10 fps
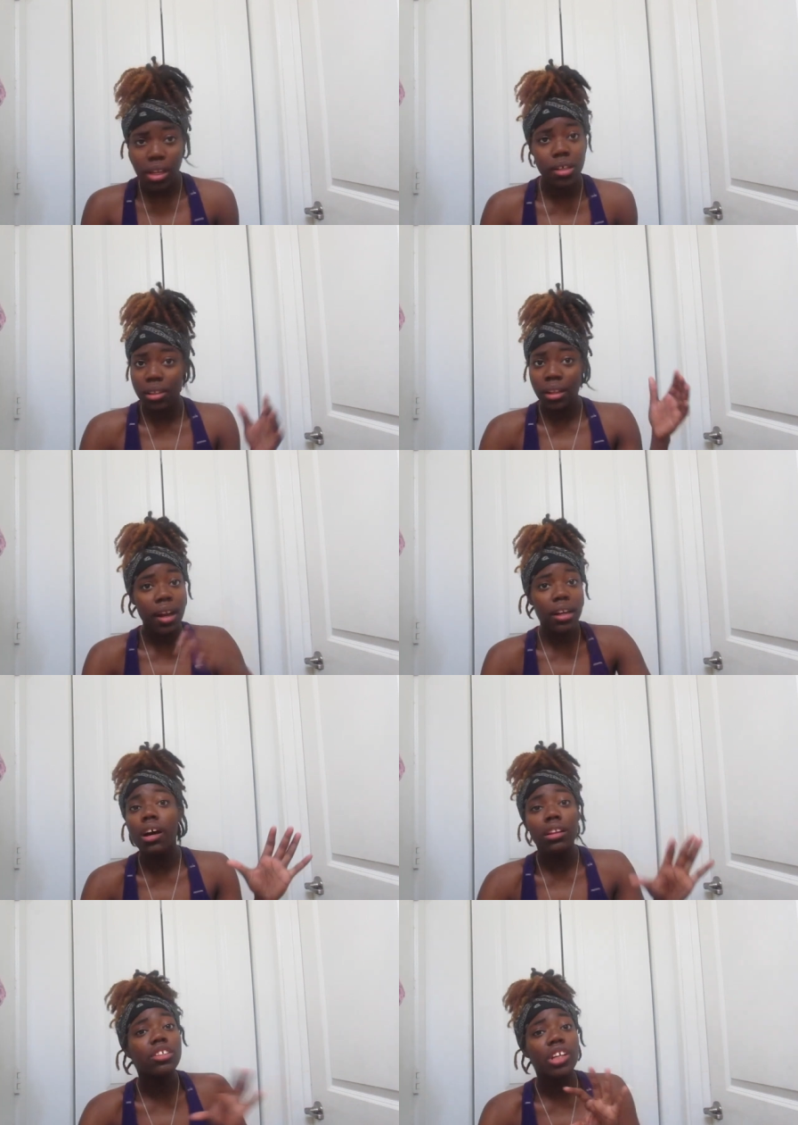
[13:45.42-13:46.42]
A lot of
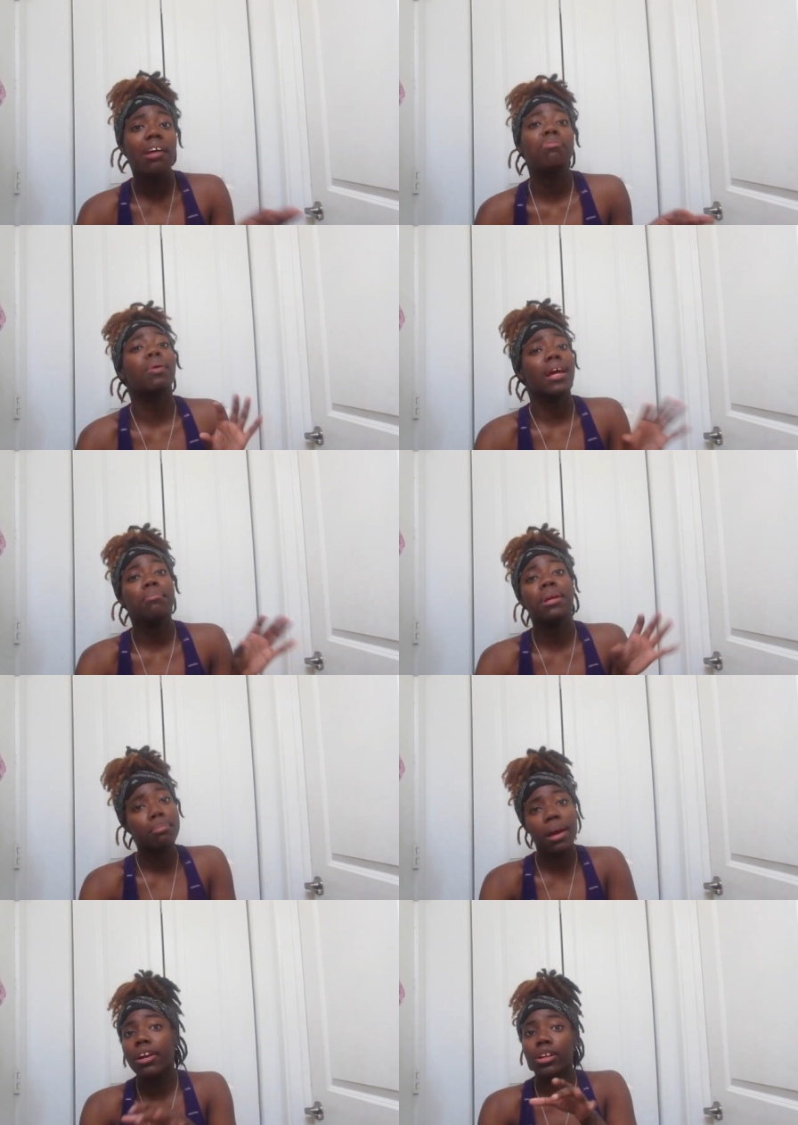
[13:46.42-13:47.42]
other jobs pay me
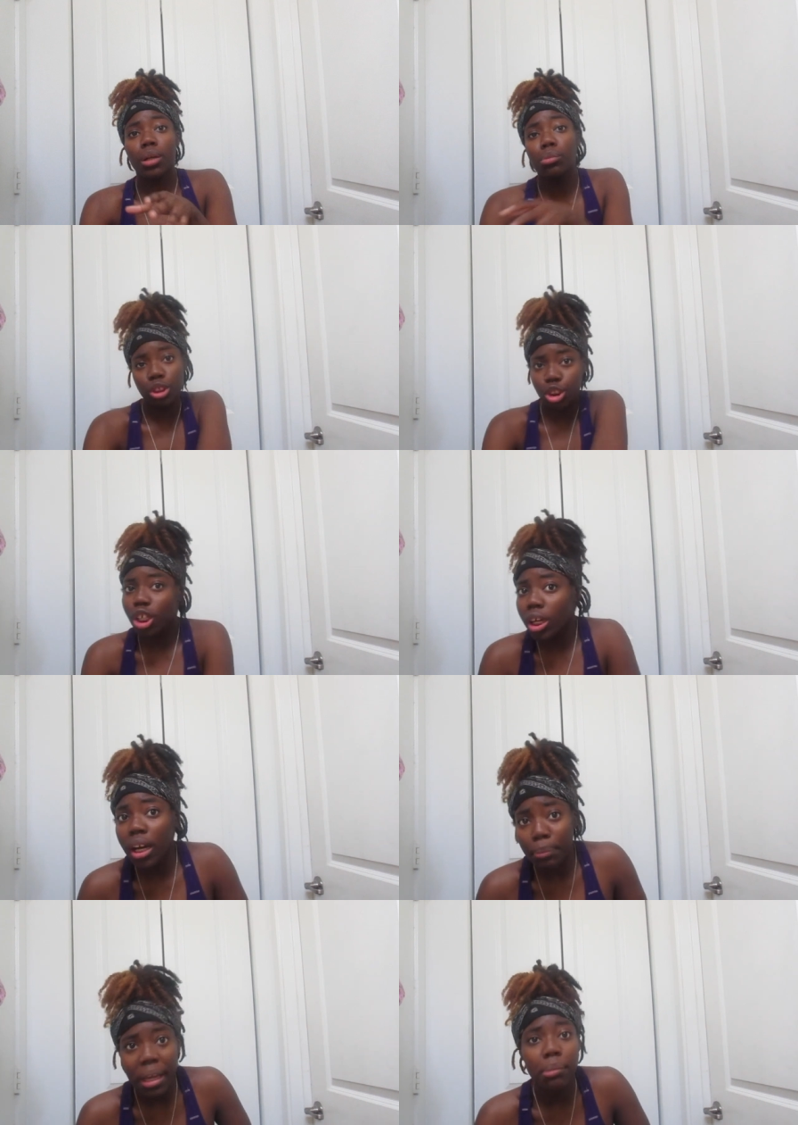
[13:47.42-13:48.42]
better than what you're
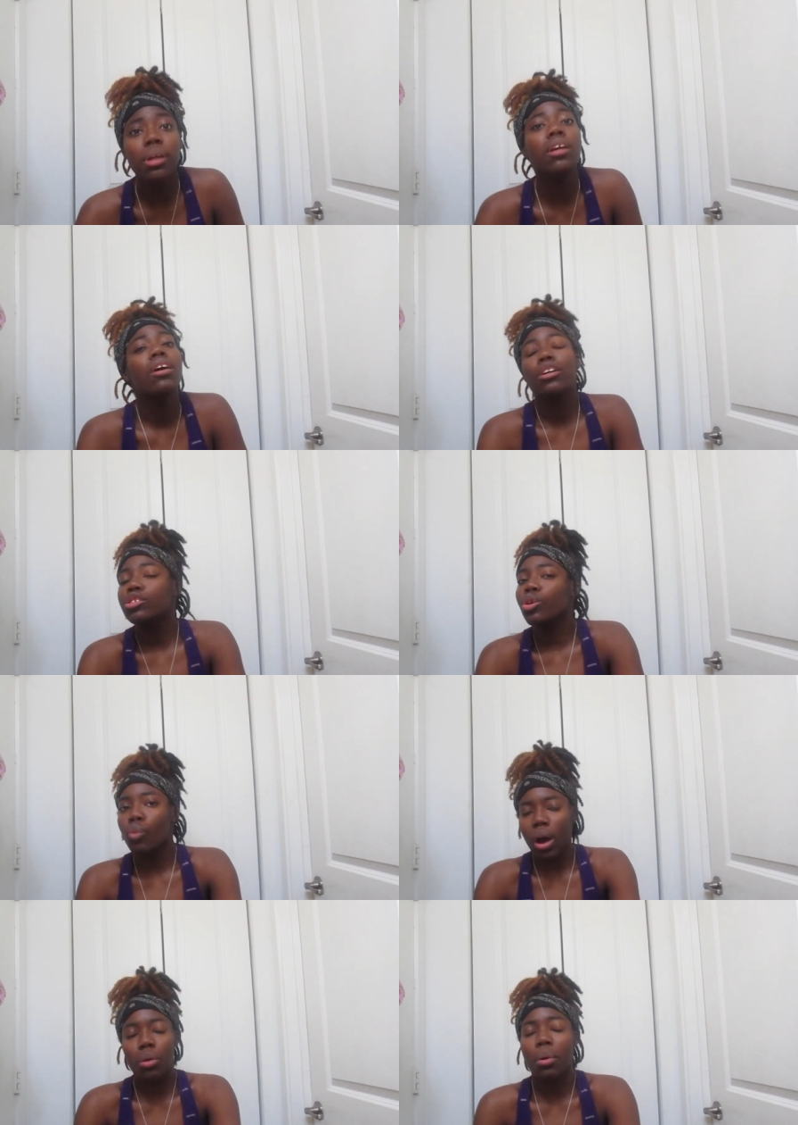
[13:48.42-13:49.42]
going to pay me. So
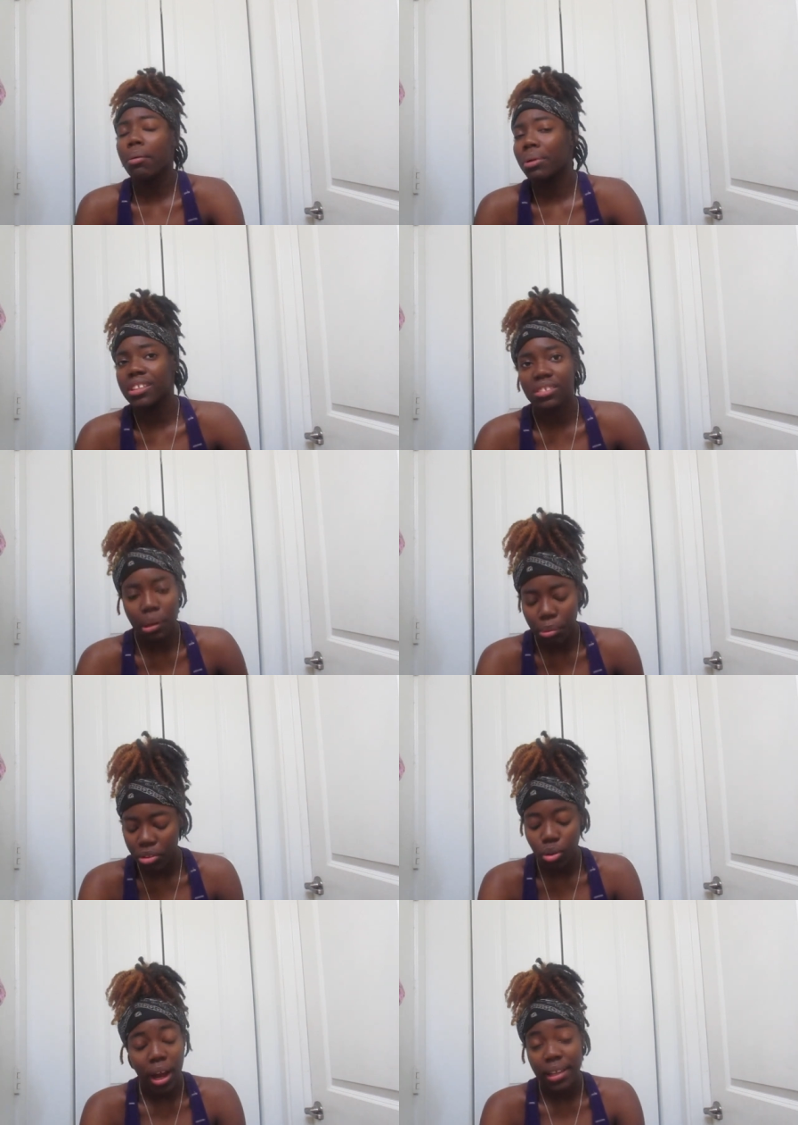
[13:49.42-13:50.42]
why do I want to stay
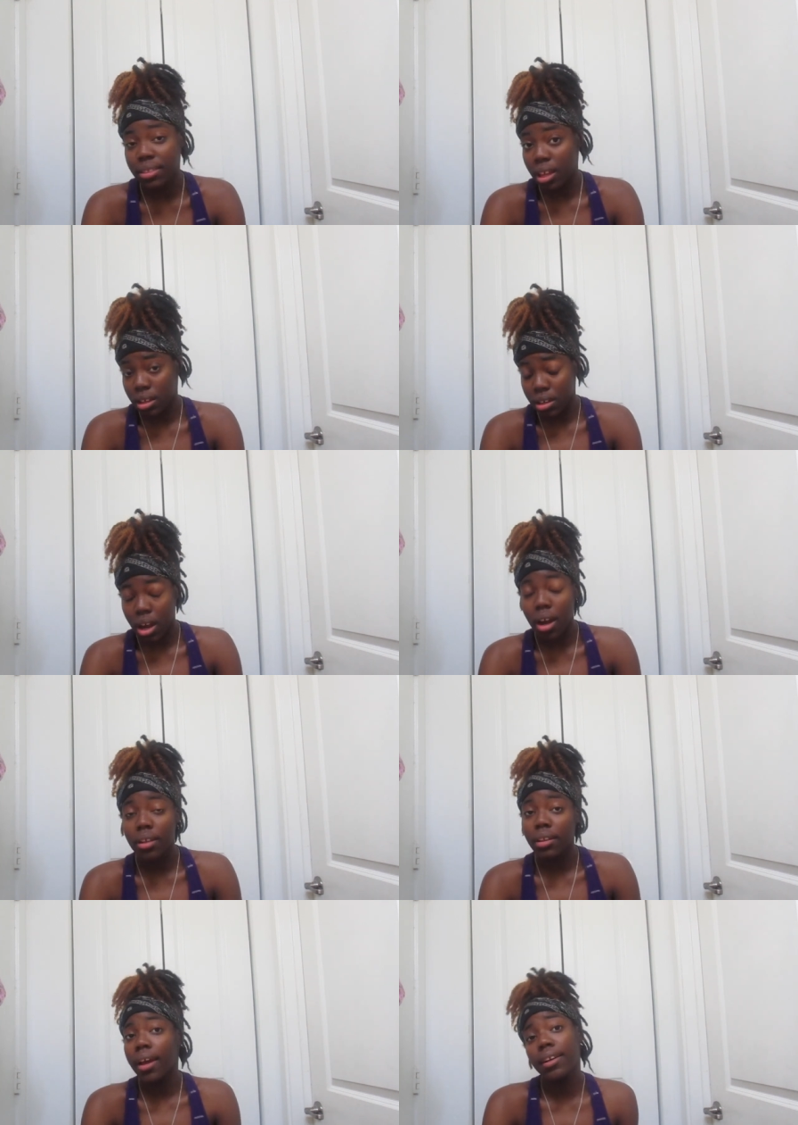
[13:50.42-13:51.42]
with you? I think
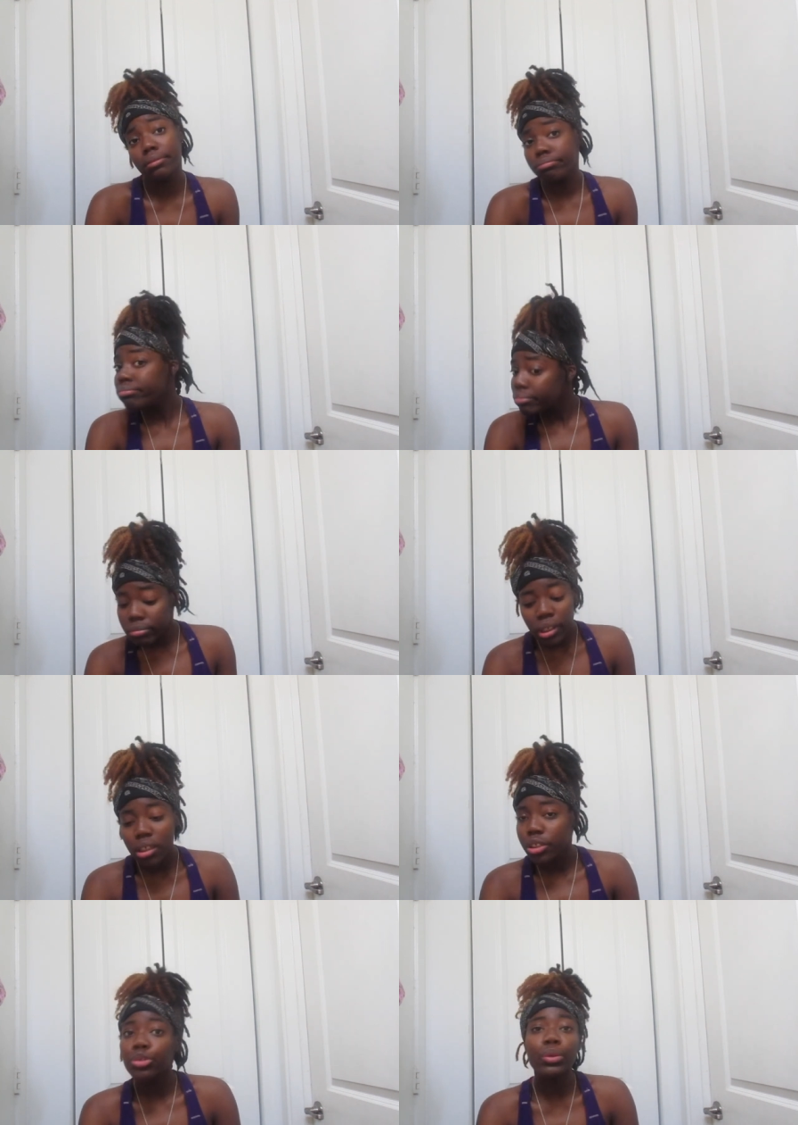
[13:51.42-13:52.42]
not. Like,
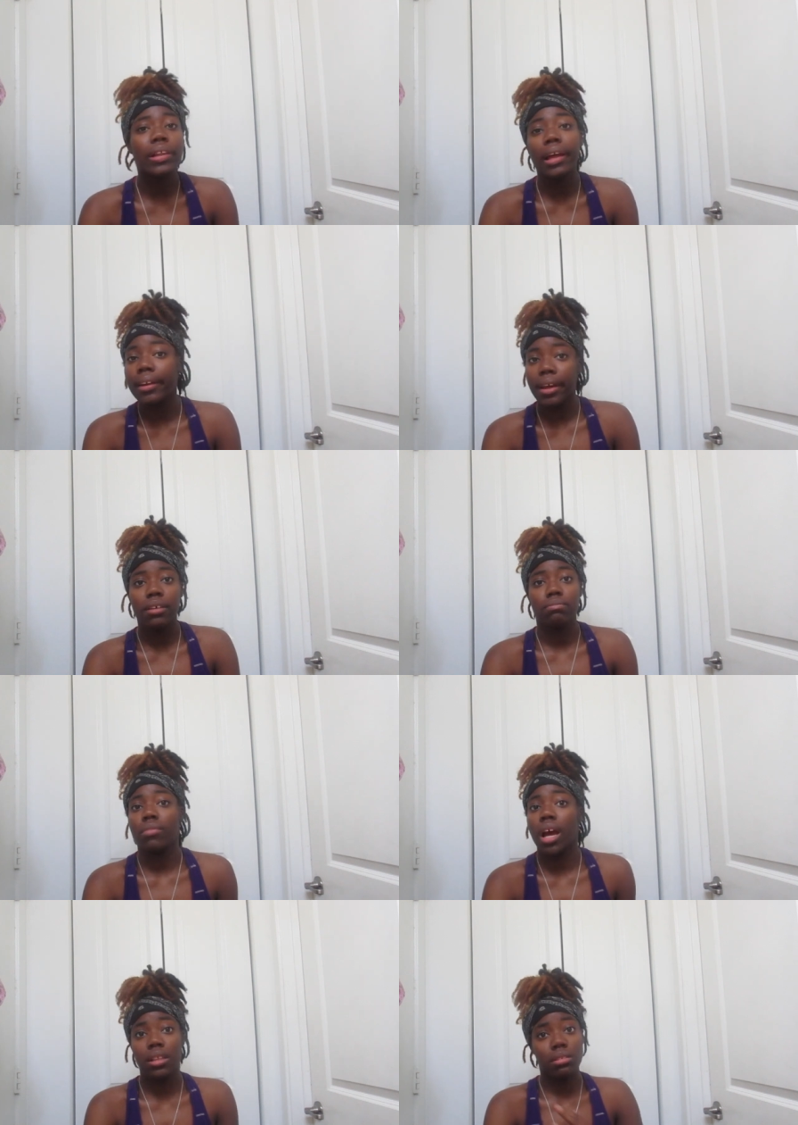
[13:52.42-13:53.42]
straight like that.
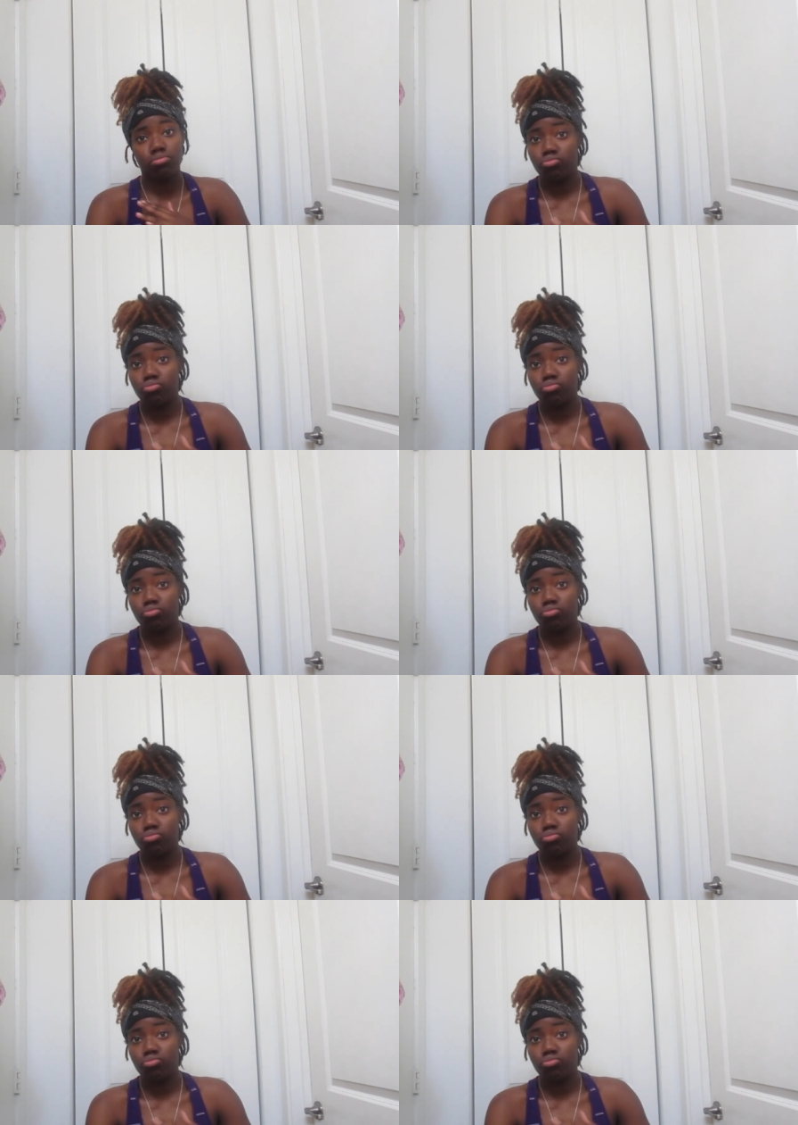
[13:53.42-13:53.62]
I,